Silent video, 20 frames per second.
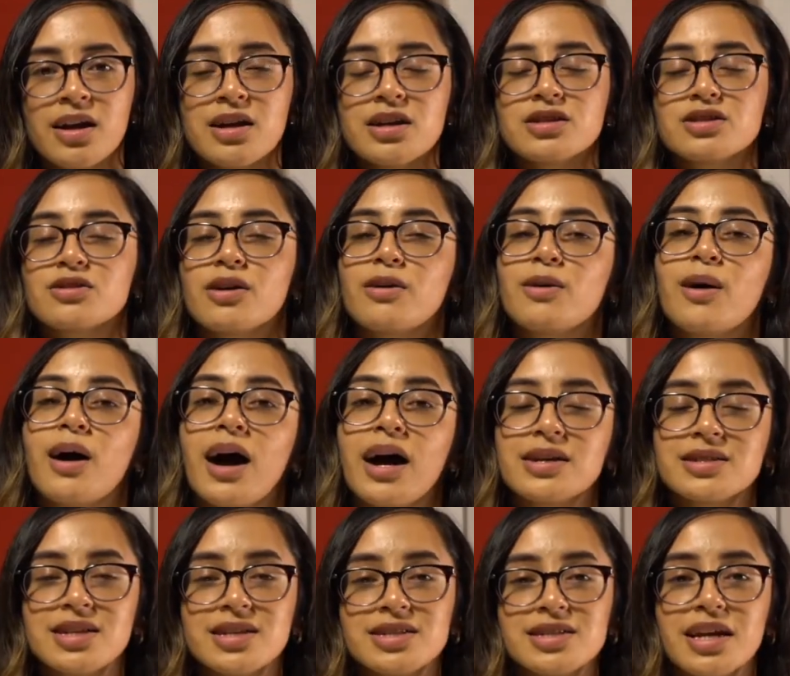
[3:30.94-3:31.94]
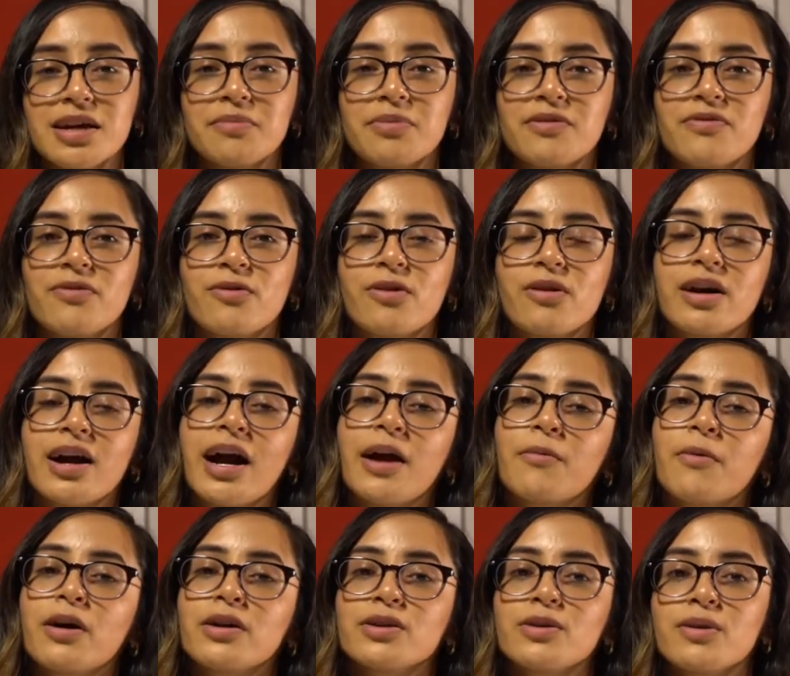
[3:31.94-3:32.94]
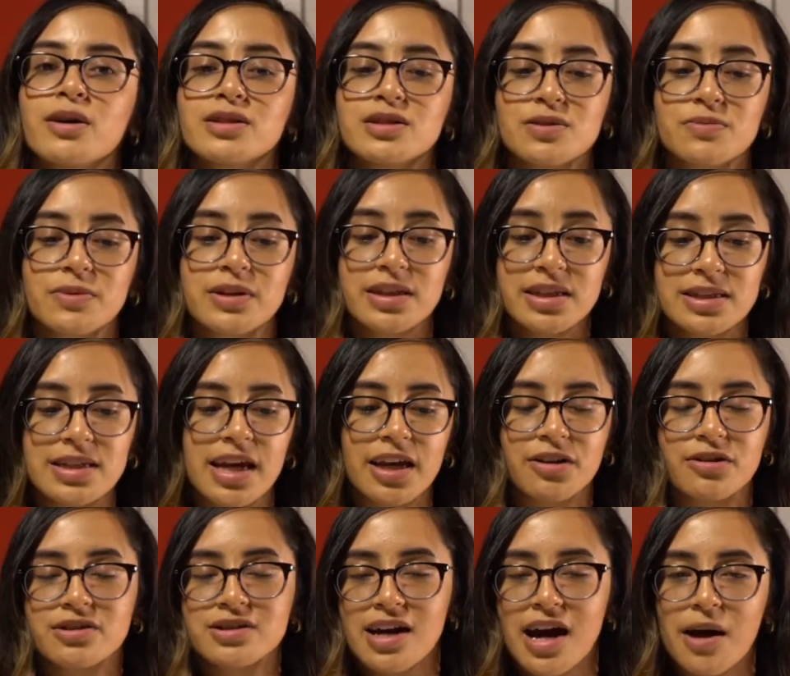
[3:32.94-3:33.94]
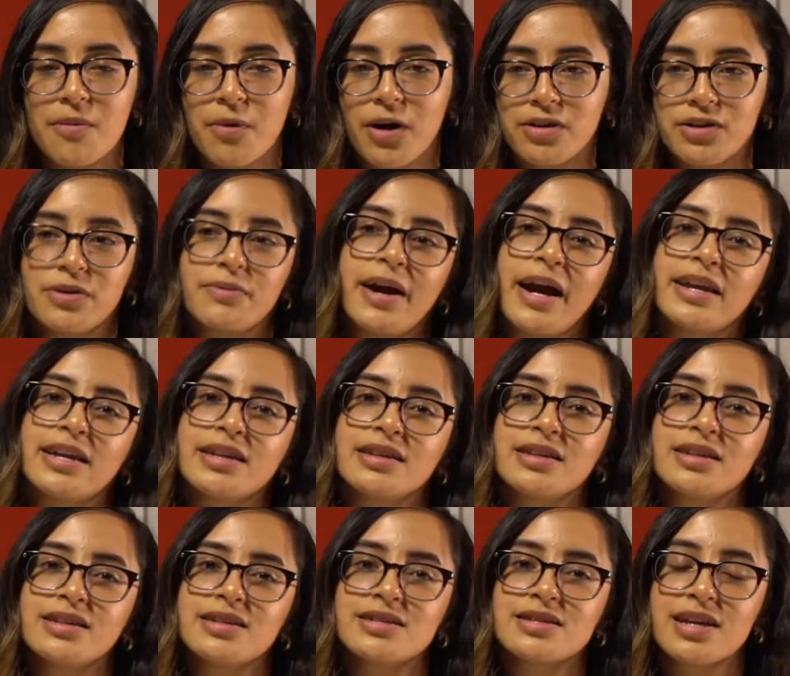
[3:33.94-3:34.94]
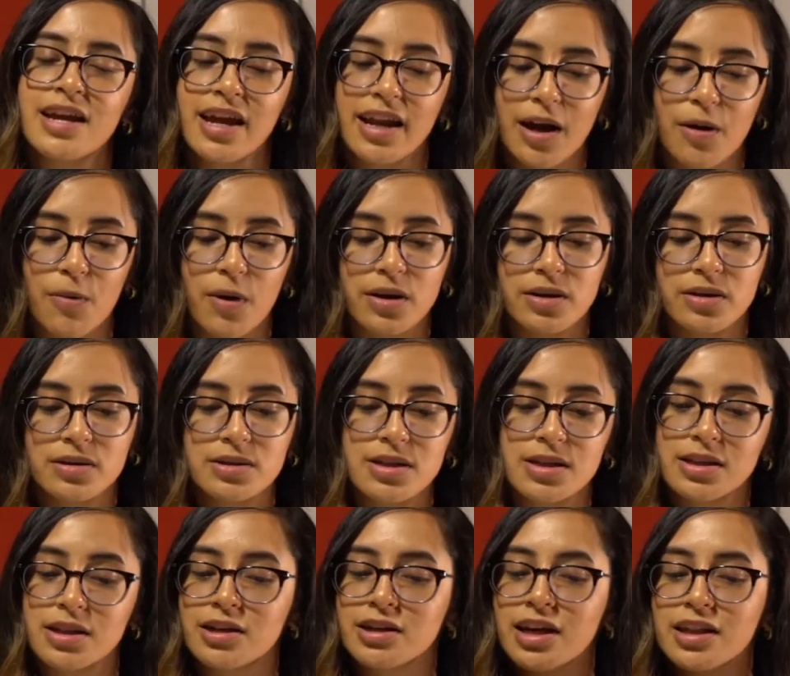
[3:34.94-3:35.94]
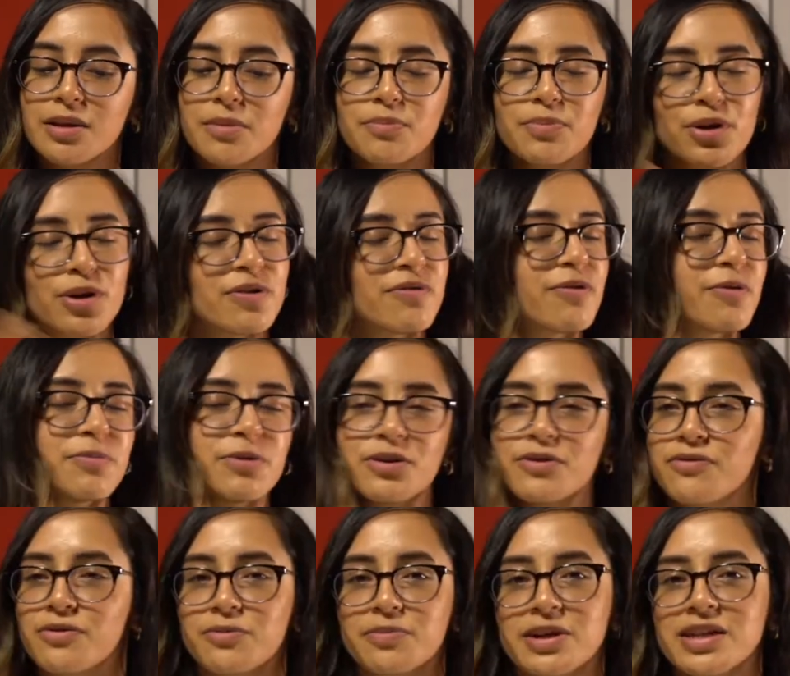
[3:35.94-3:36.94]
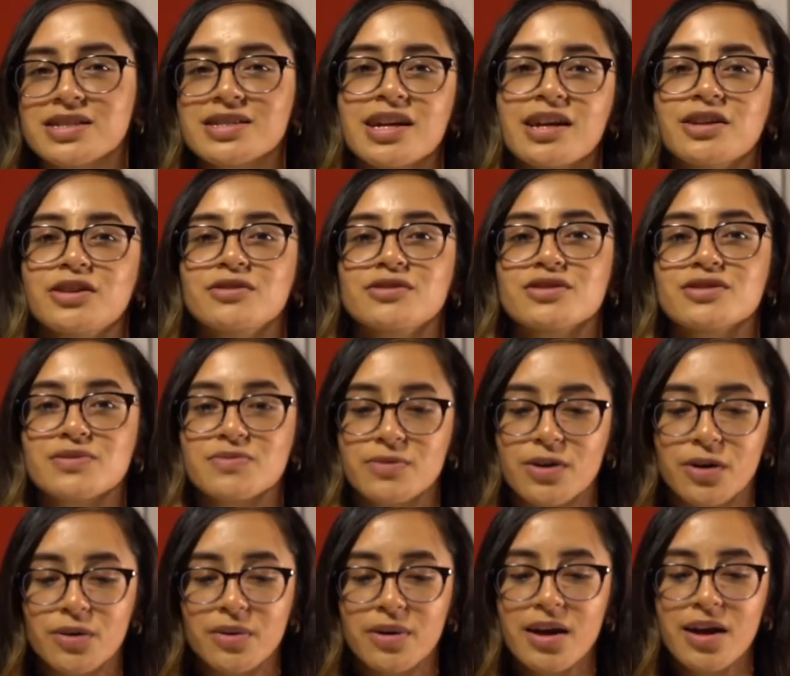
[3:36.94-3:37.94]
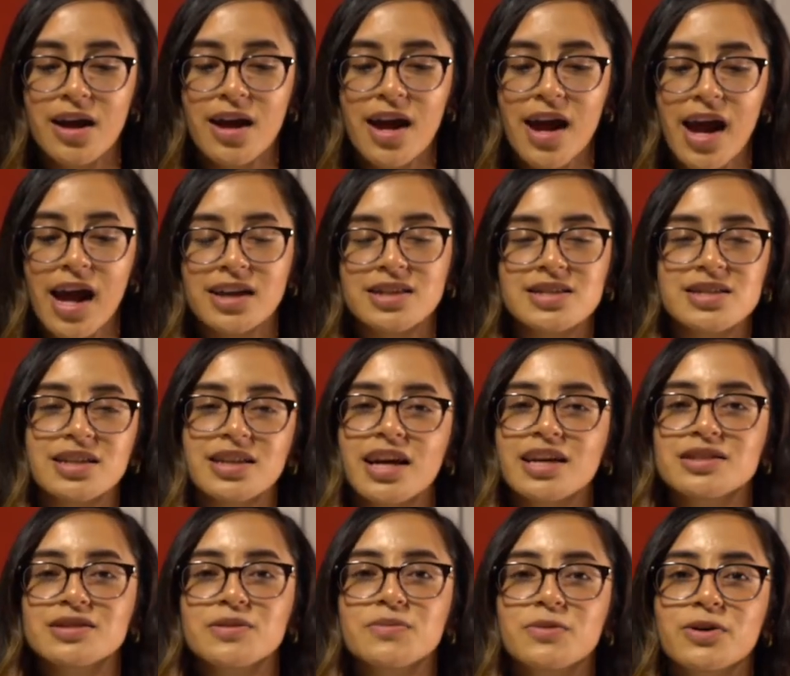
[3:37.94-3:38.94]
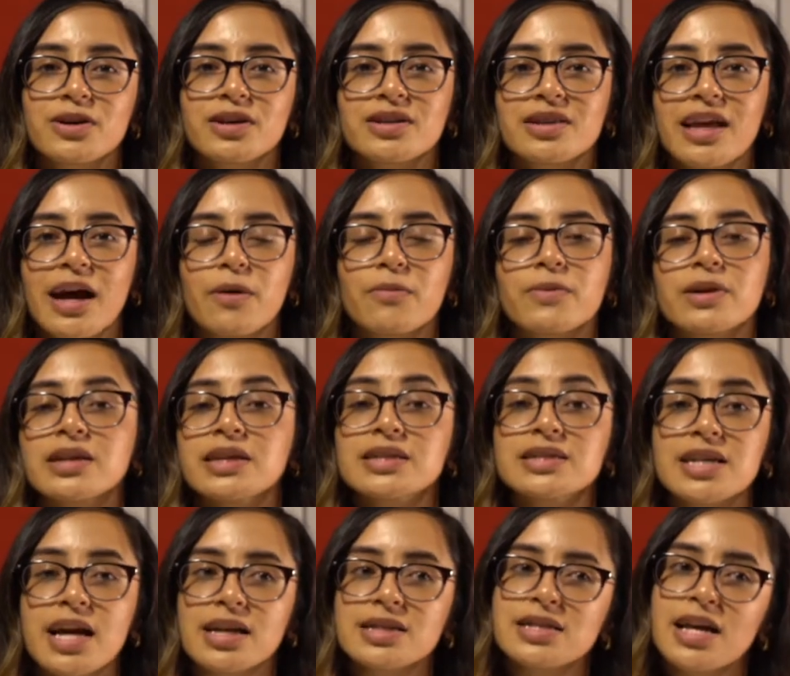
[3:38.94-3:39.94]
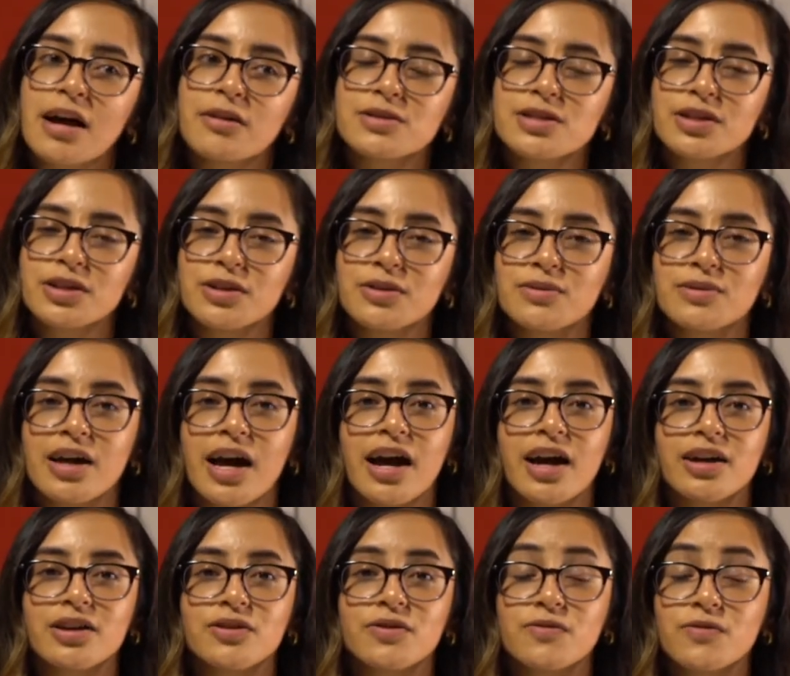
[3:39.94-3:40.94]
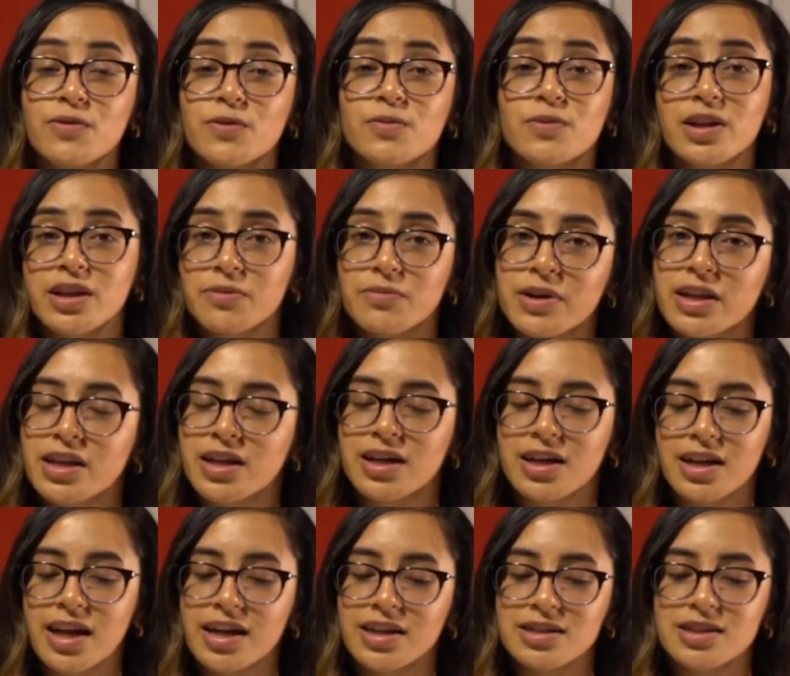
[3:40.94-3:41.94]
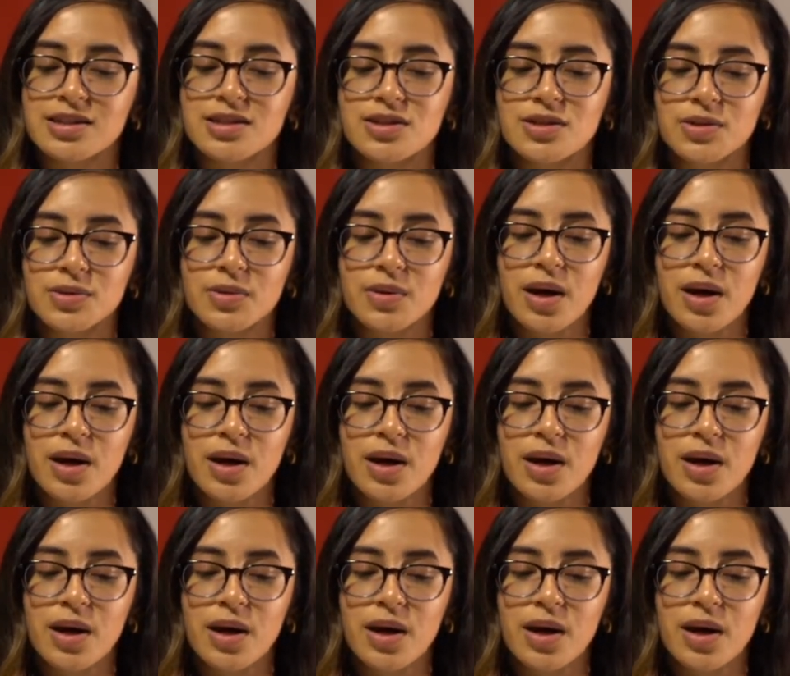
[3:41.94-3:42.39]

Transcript: So as I said before, I want you all to really take your time while you're writing this, and I want you to look at the beautiful, beautiful piece that you just wrote and select a word that really stands out to you that you feel really, really connected to.